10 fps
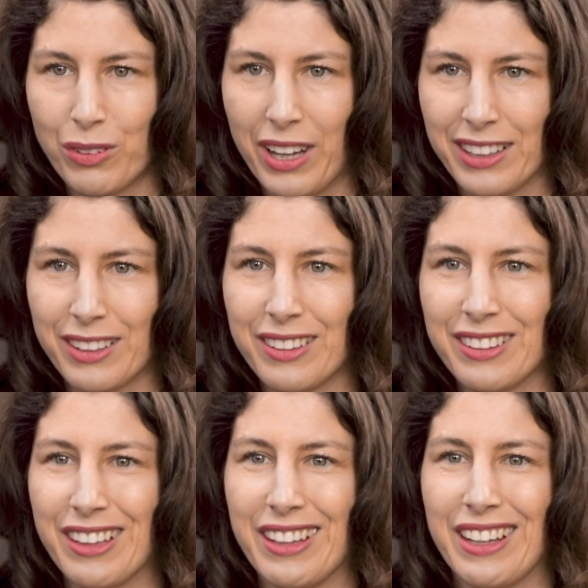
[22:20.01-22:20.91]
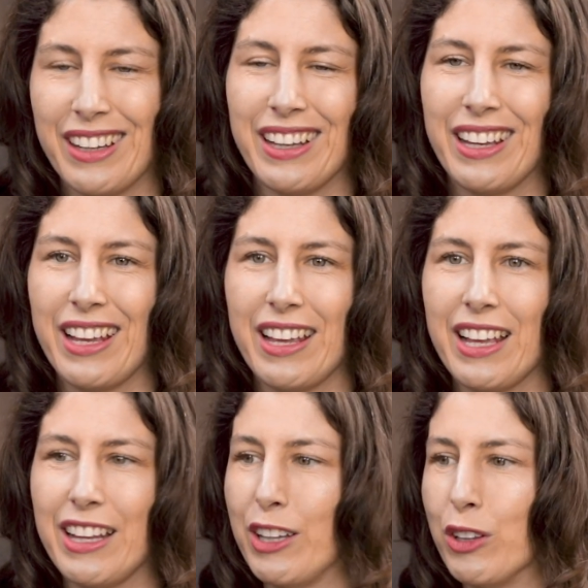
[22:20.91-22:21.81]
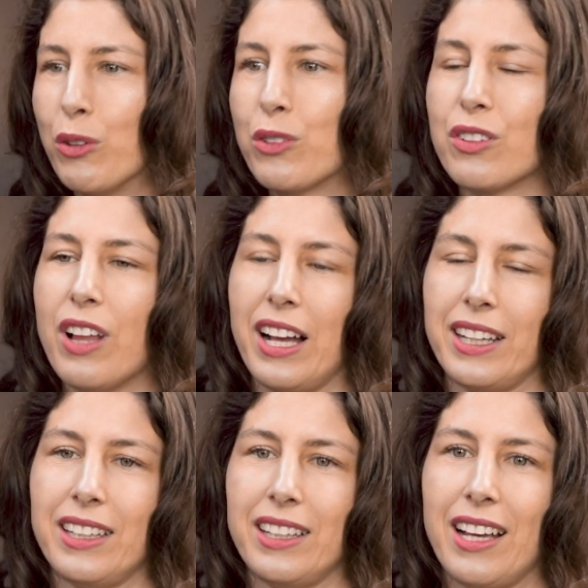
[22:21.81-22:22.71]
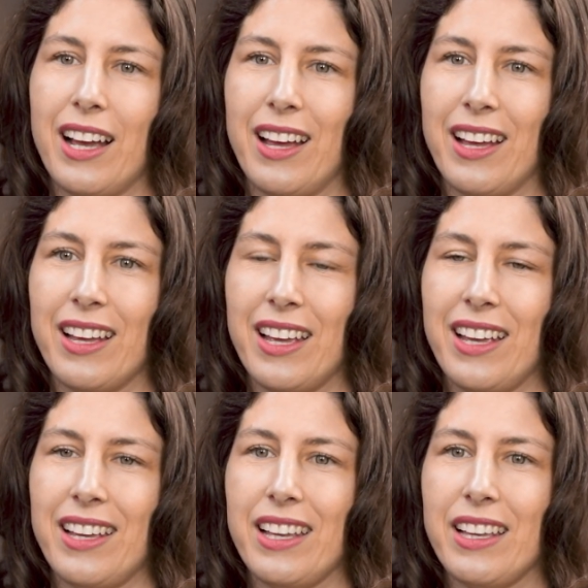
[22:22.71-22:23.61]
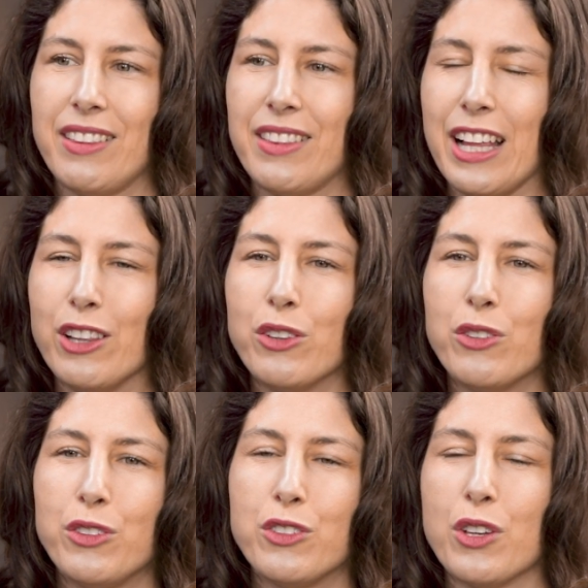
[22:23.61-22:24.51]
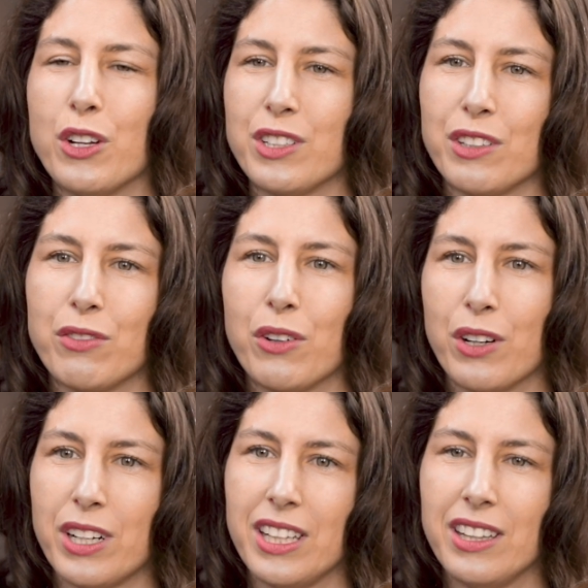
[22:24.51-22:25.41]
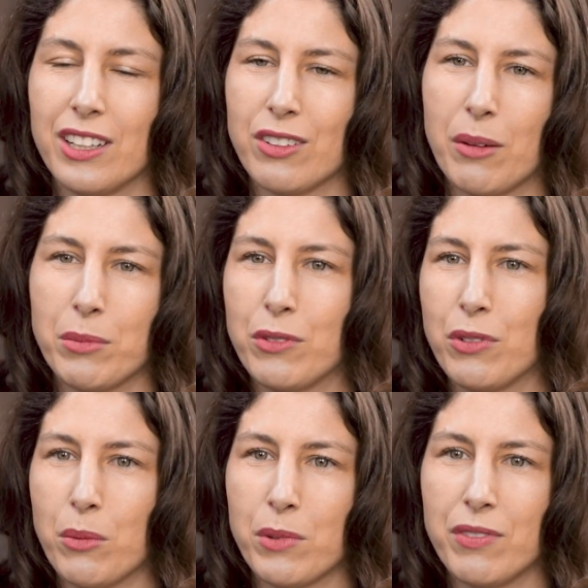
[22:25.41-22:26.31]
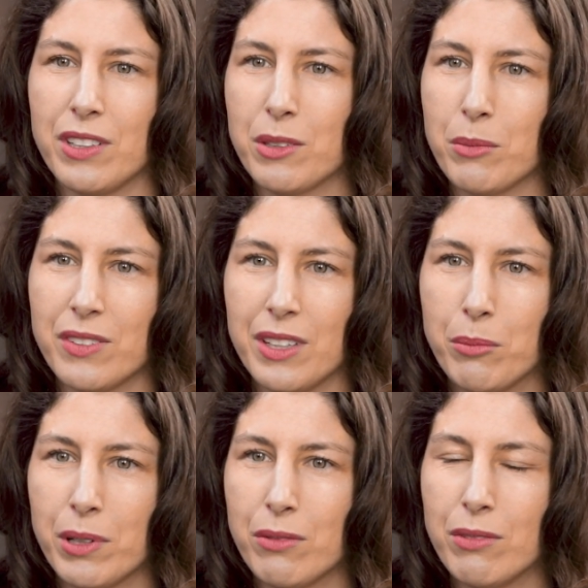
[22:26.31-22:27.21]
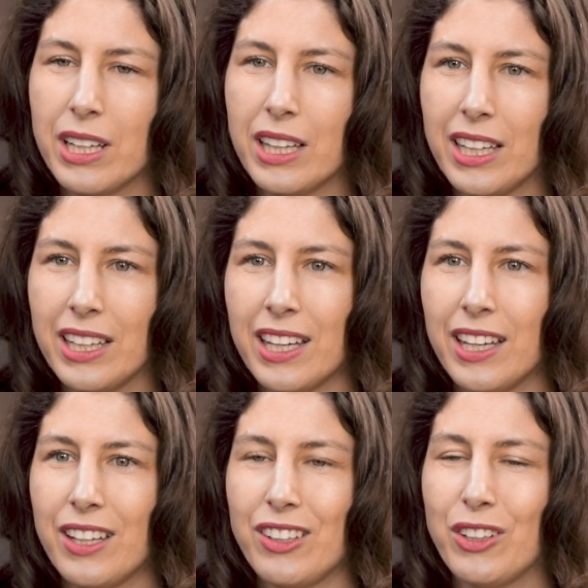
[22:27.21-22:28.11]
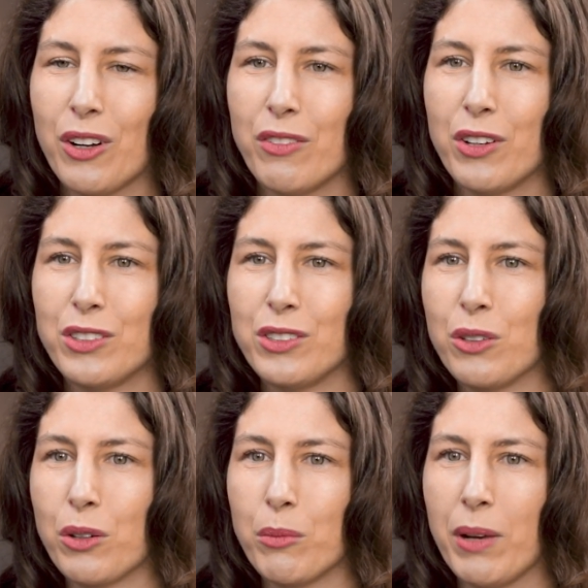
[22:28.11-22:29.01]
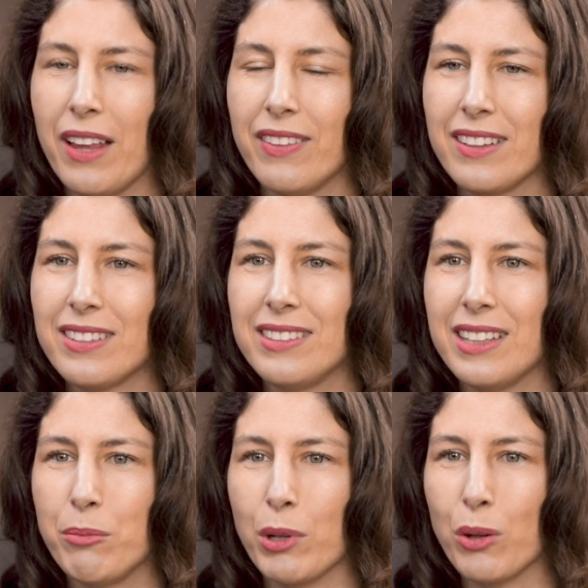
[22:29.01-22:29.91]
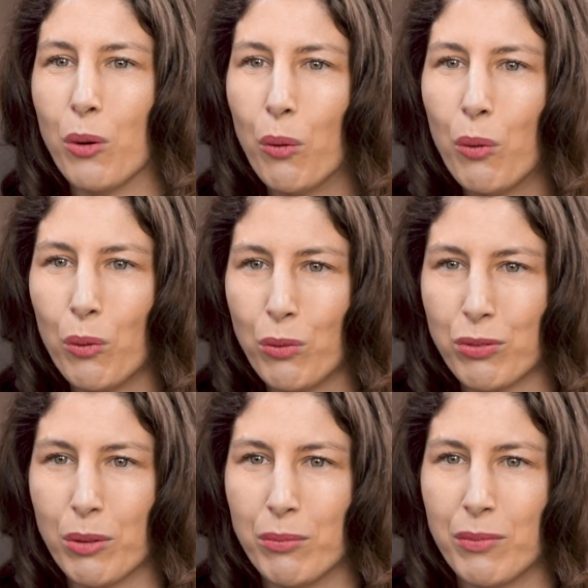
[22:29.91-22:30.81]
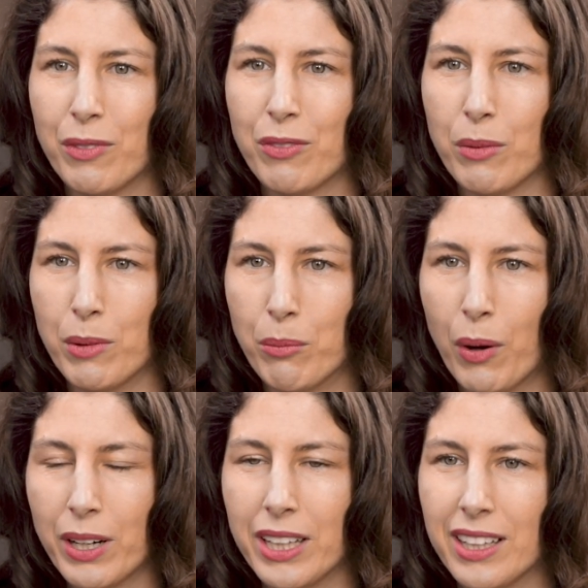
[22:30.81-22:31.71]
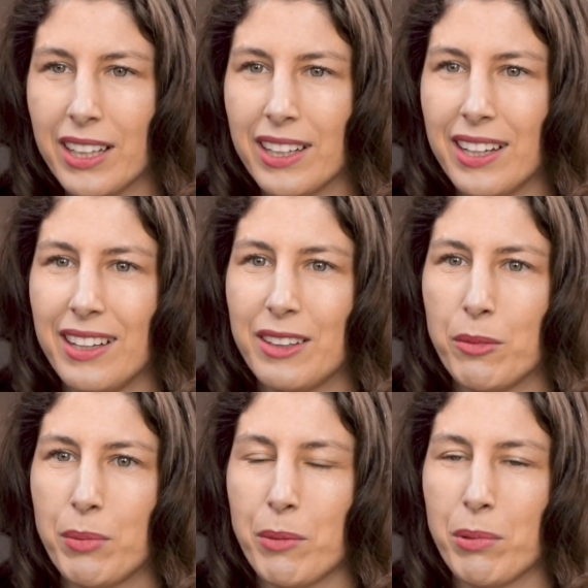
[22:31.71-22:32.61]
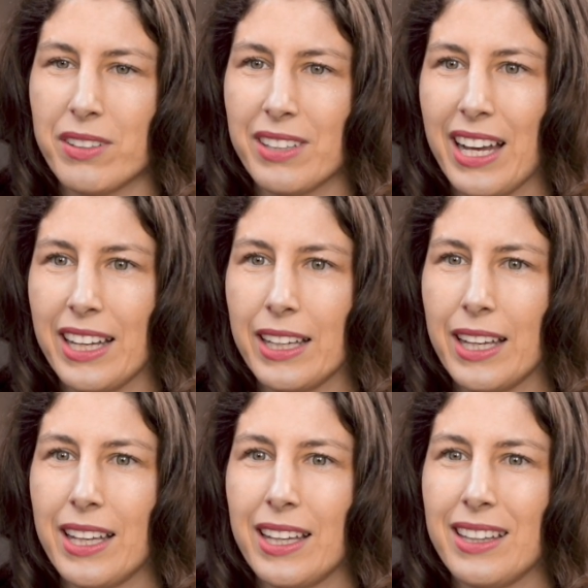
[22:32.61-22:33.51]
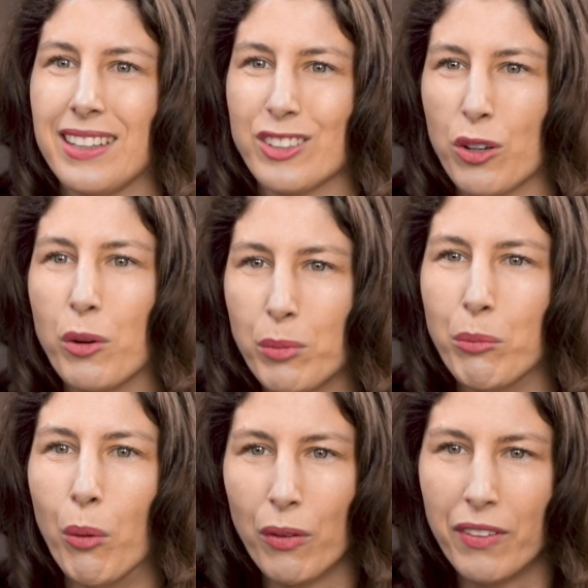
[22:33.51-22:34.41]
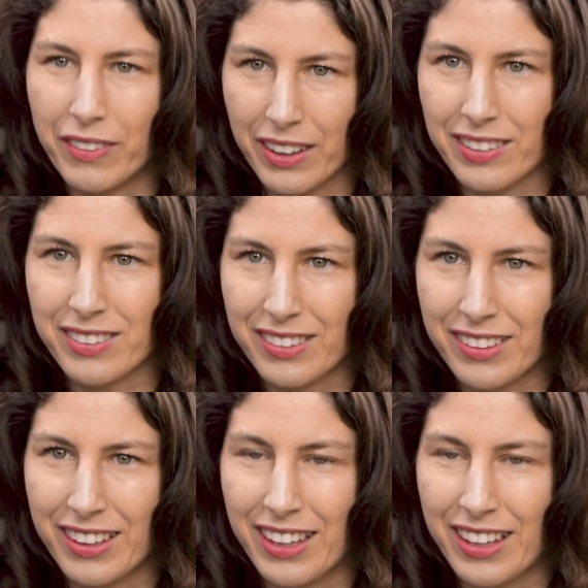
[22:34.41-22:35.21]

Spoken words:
Like, it looks like they're searching for it in the corrupted forms of intimacy, but really, I've heard you talk about, that's a deeper call from the body, that people are saying there's got to be more than this.